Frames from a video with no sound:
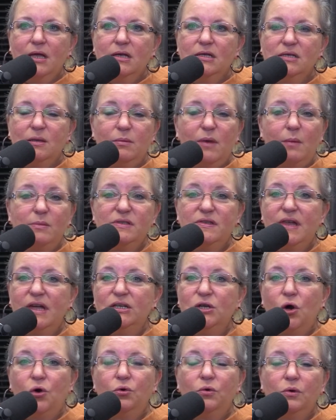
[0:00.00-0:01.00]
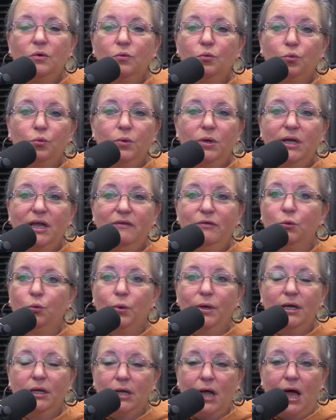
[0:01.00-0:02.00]
Sometimes they don't even
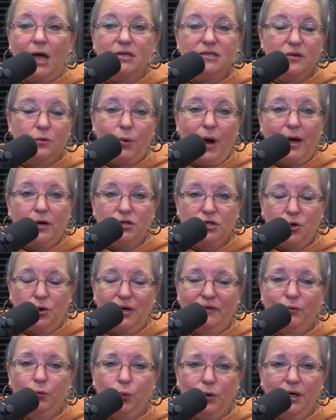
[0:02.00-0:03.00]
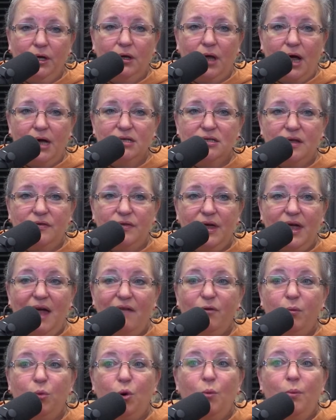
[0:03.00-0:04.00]
realize, the writers don't even realize that they
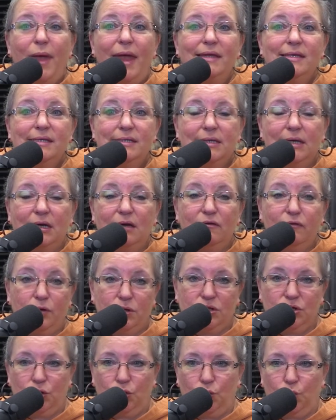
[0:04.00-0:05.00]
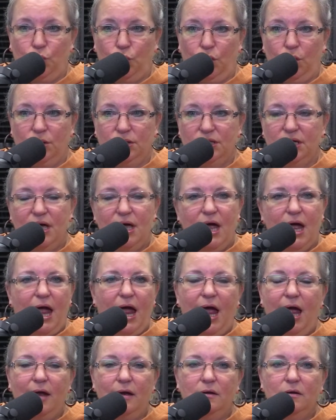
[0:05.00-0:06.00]
have a propensity for certain words,
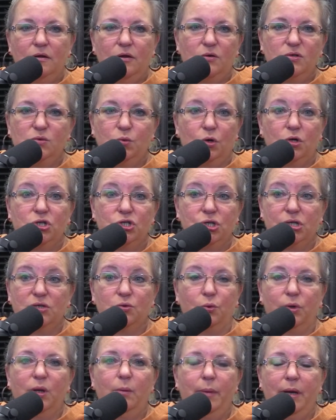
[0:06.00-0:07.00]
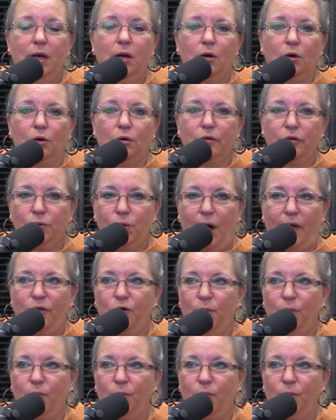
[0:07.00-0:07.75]
and those words just reappear throughout